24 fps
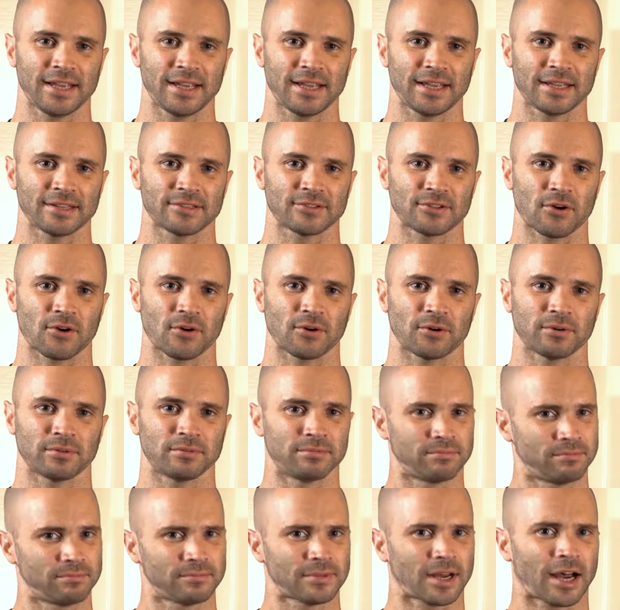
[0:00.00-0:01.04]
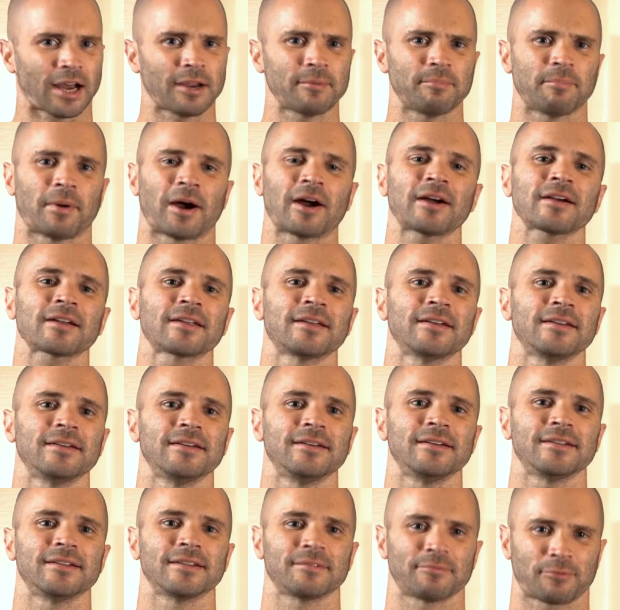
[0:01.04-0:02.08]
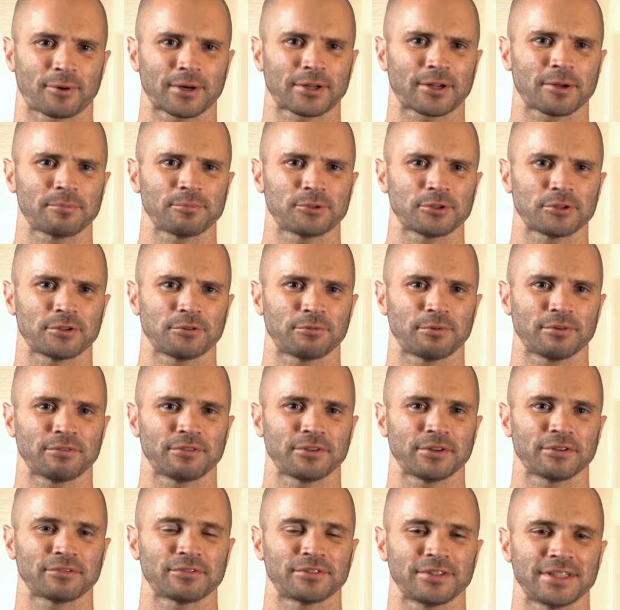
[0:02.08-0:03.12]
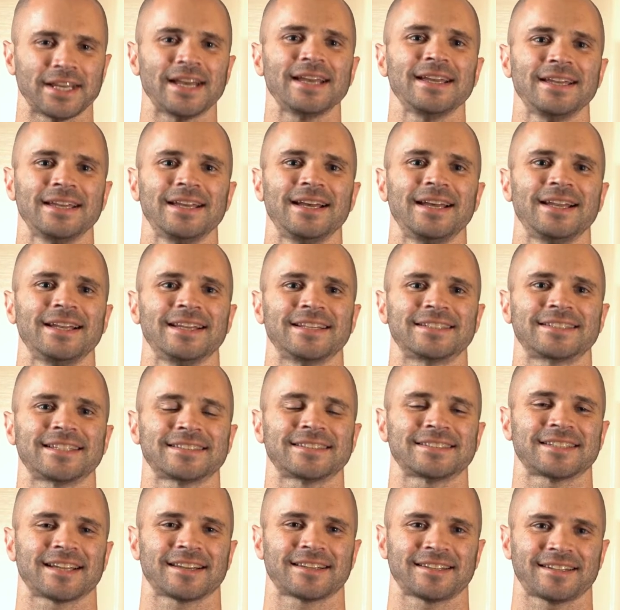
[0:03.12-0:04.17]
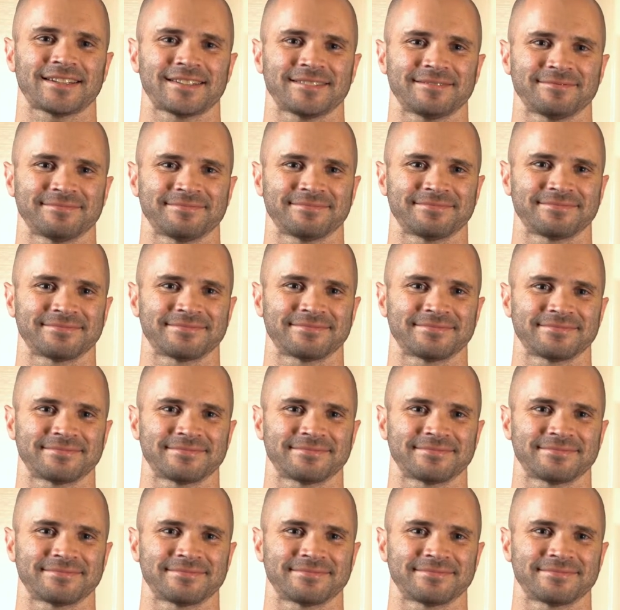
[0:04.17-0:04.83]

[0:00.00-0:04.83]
So, I'm Mark, welcome to the review of today. Let's get started. Please turn